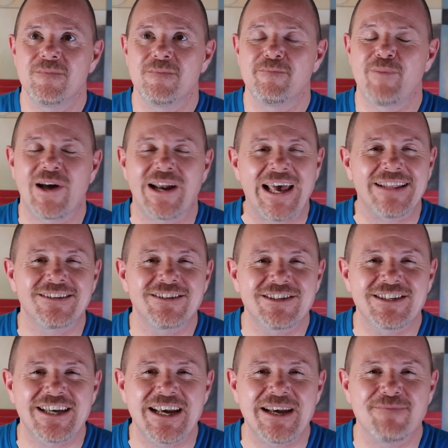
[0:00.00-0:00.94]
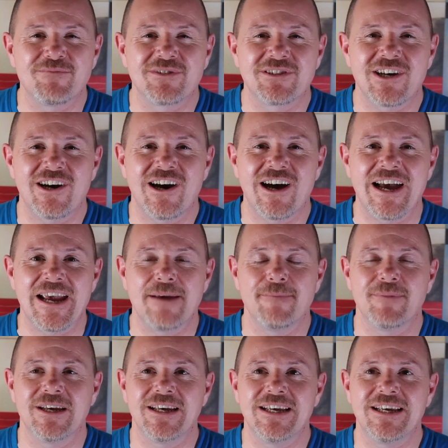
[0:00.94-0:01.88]
But at the same
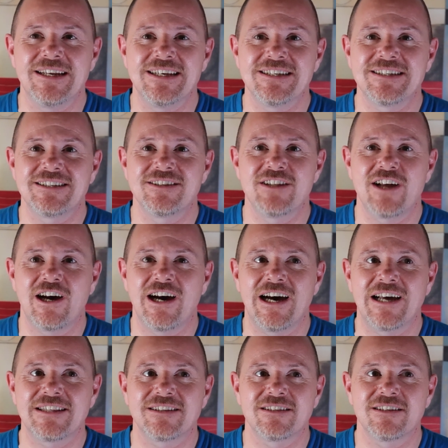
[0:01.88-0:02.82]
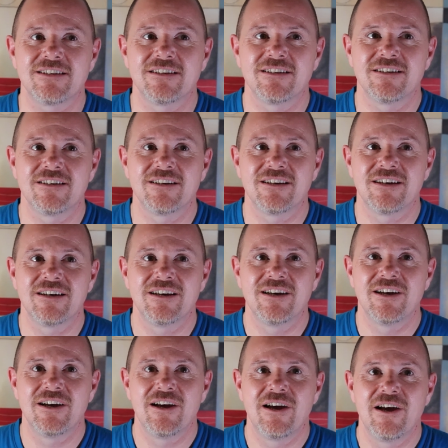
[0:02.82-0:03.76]
time, it is not
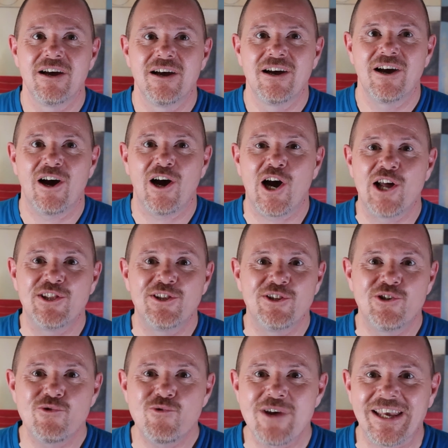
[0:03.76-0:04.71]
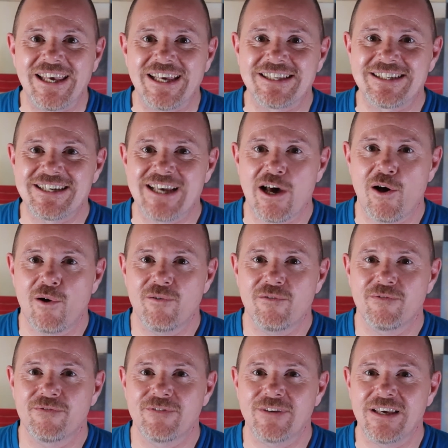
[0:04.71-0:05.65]
undoing
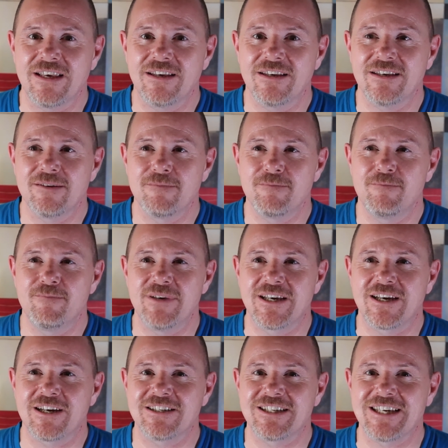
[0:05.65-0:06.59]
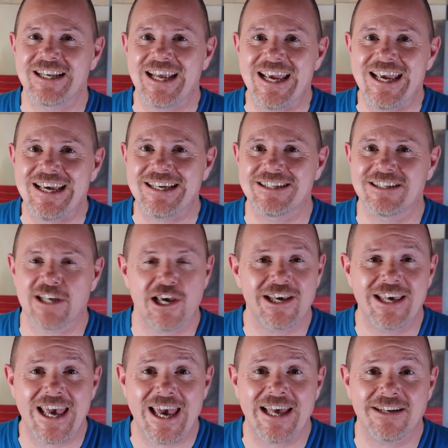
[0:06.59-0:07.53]
itself, because it is,
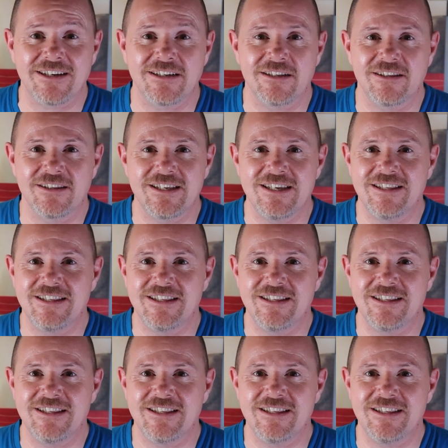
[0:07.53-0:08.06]
again,